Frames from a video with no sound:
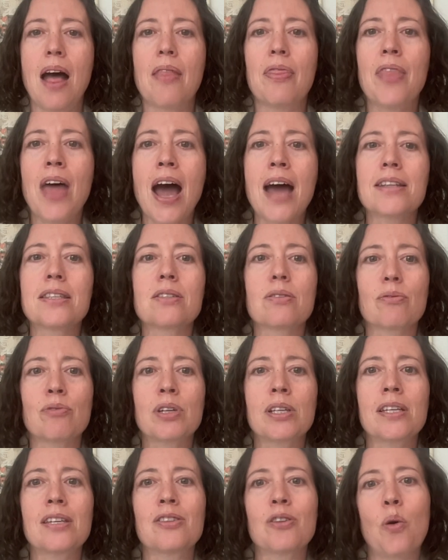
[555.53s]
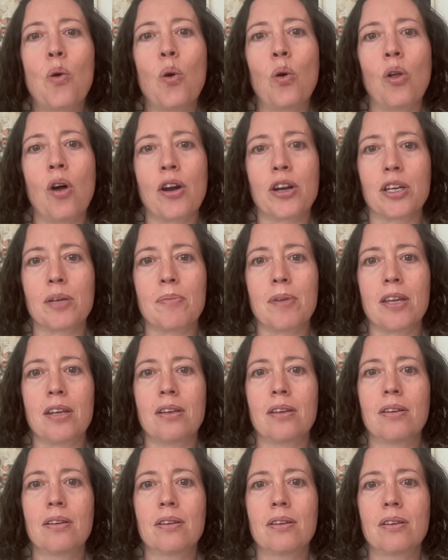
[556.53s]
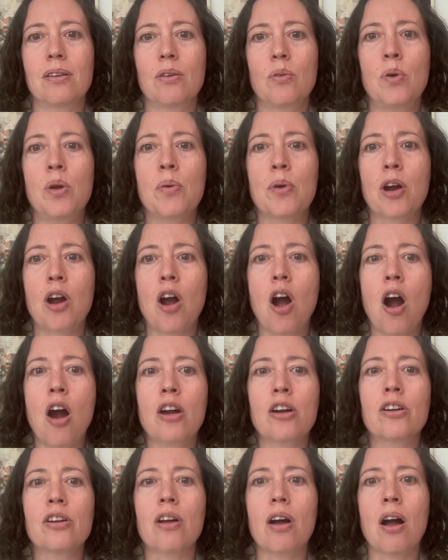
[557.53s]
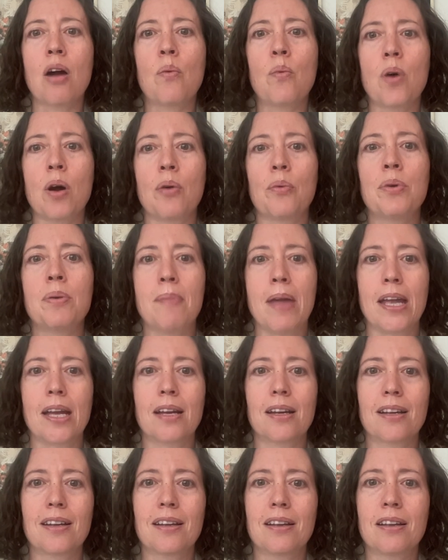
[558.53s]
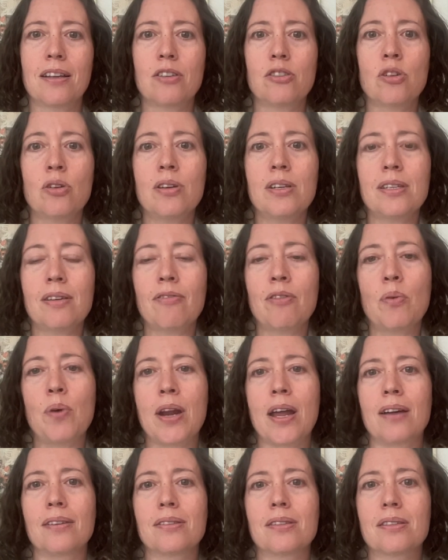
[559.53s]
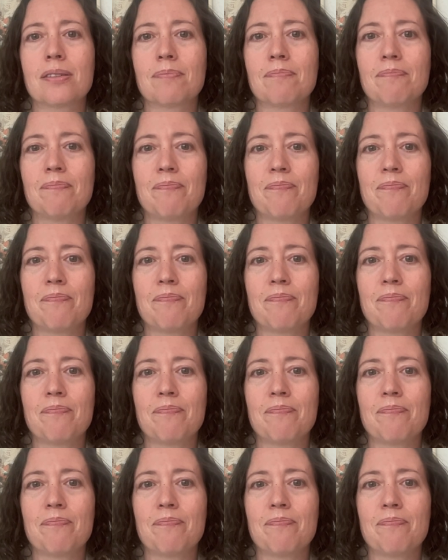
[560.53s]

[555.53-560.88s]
That's really the whole argument. We work hard on what we make. So does everyone else.